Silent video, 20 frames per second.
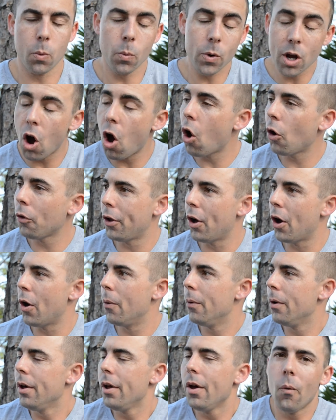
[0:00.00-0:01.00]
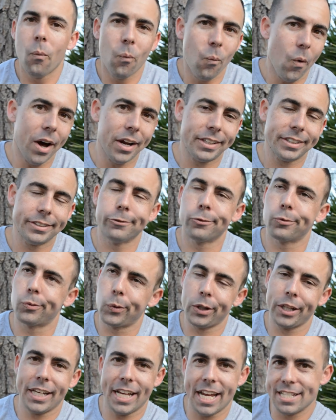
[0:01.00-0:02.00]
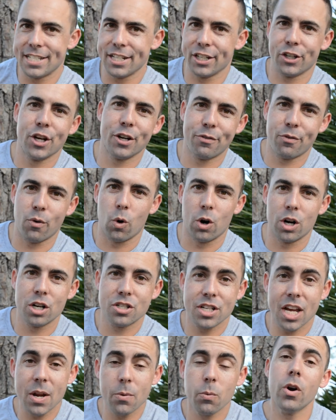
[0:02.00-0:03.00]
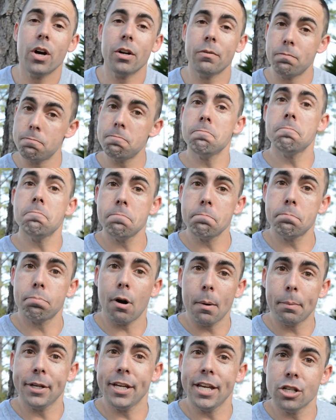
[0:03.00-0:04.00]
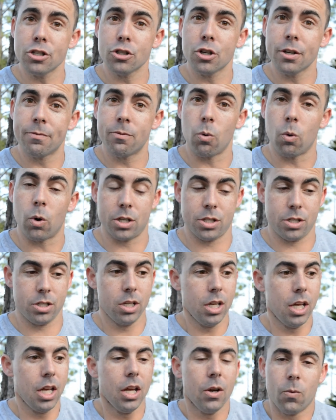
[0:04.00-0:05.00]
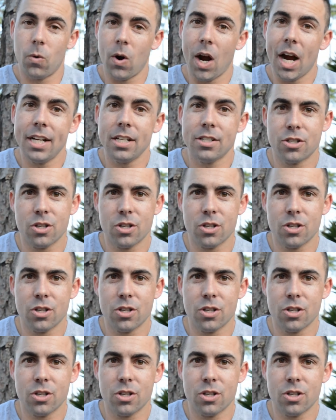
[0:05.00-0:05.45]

We all know what really isn't good for us and what probably is good for us, right?